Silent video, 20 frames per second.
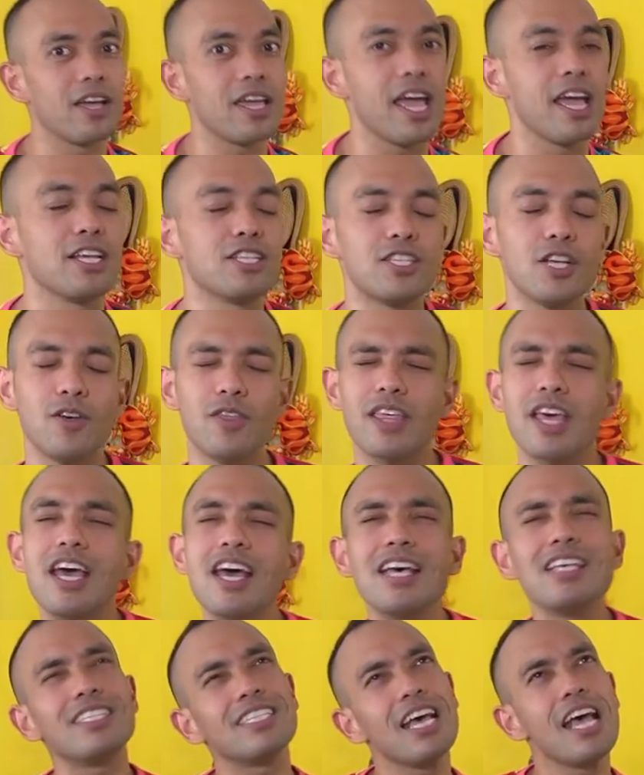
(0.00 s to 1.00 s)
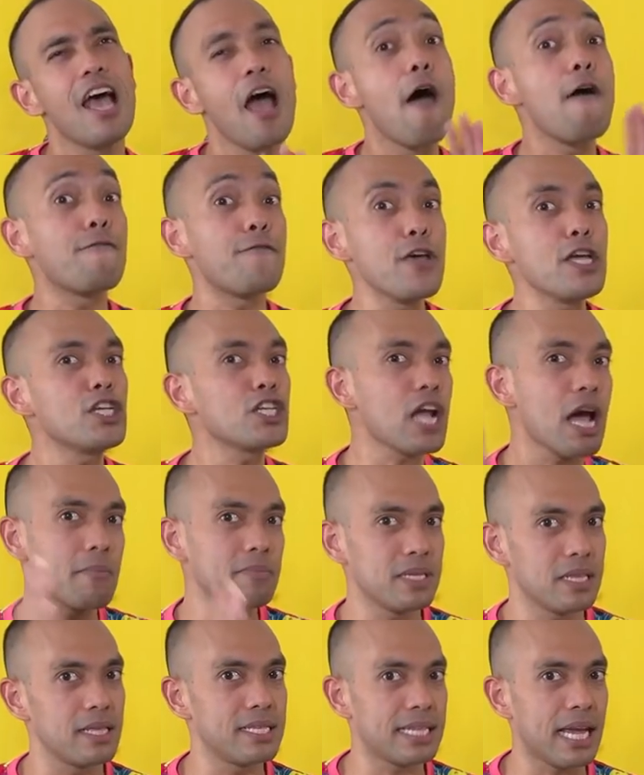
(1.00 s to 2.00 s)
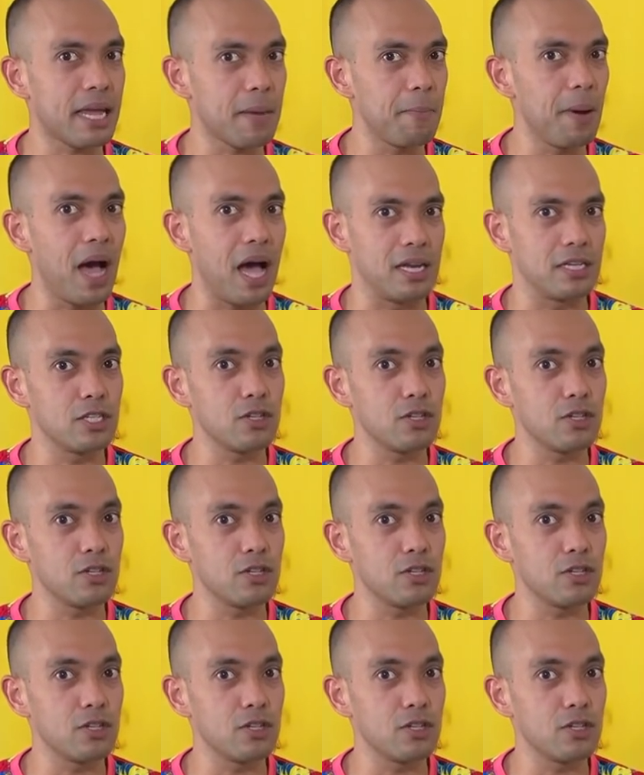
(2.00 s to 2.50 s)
Okay, so this fish comes to the second part,